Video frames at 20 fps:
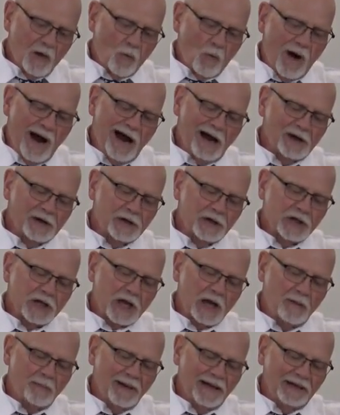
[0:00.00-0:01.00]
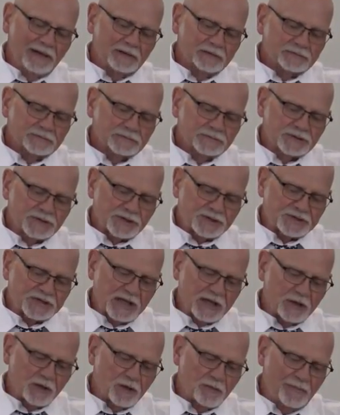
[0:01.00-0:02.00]
Why are ye come out to
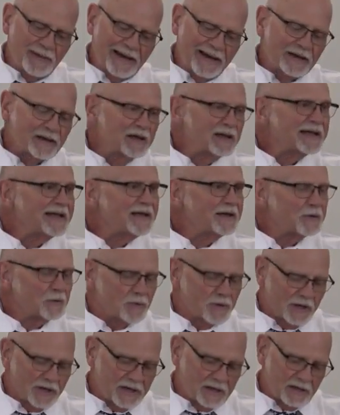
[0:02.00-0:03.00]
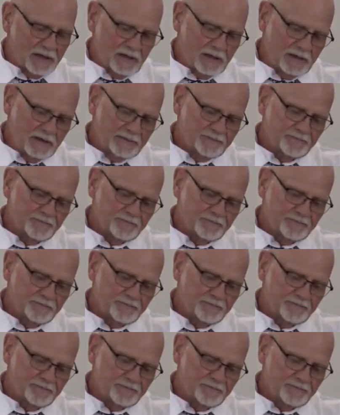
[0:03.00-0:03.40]
set your battle in array?